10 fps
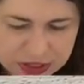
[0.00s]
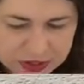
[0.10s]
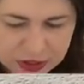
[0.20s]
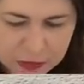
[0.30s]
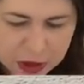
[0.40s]

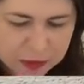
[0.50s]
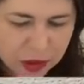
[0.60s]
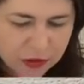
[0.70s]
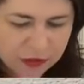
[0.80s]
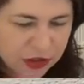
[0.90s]
that's the, my
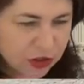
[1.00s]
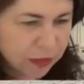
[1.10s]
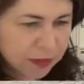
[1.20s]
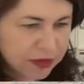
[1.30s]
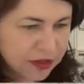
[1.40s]
perfect
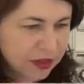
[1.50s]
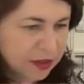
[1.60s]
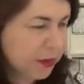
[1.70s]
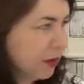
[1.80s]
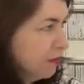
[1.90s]
type of
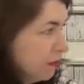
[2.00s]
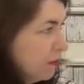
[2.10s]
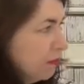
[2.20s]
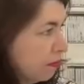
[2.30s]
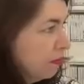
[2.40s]
sentiment
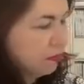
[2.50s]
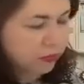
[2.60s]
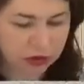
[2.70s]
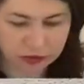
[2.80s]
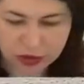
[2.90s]

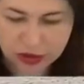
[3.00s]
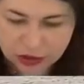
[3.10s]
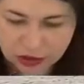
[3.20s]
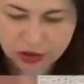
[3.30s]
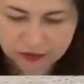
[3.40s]
I really just
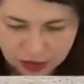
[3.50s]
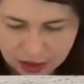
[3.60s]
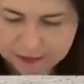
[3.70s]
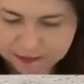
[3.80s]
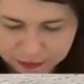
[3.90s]
long love, and
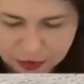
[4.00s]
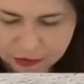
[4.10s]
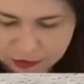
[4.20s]
skinny yeah,